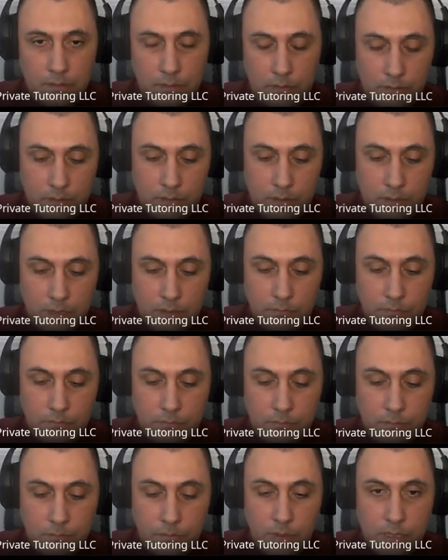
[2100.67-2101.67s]
Ella
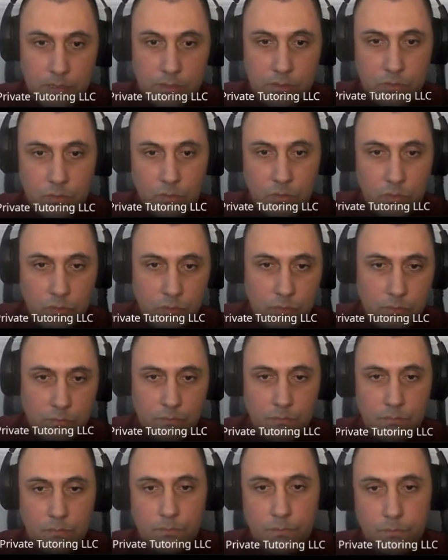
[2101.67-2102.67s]
pasó
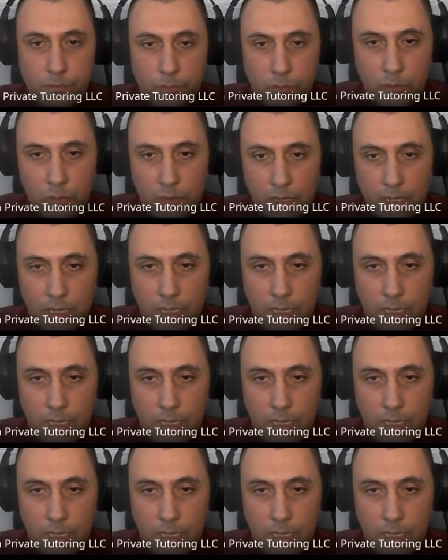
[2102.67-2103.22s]
por la